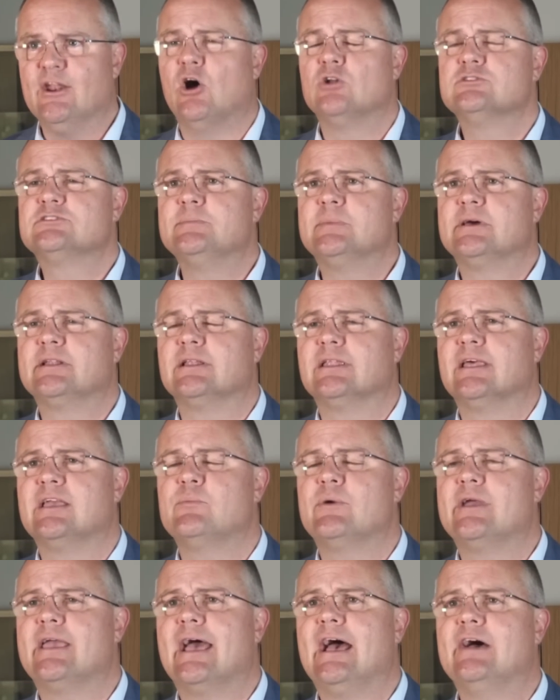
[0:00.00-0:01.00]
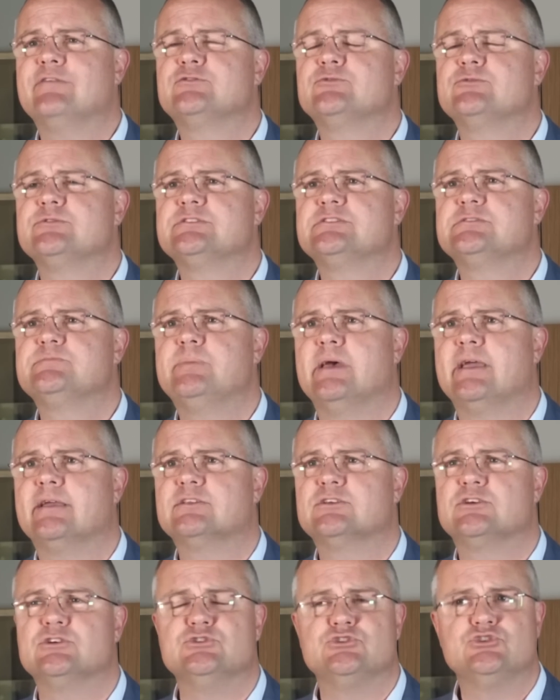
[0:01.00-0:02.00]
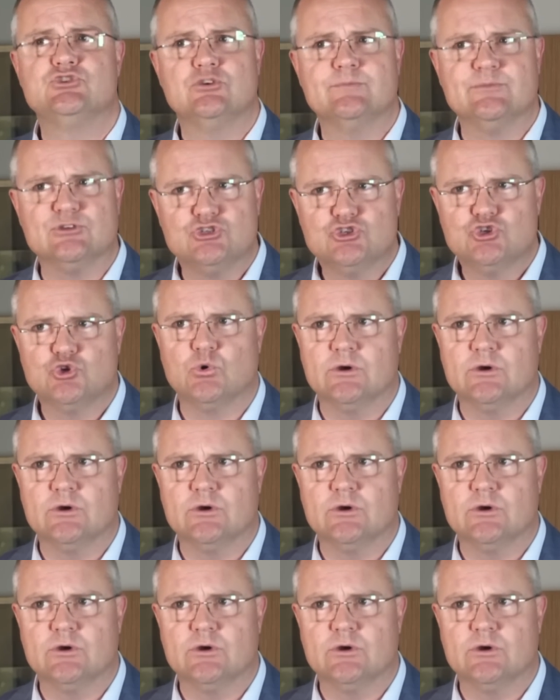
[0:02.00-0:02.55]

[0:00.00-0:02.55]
And ultimately, we have to respect consumer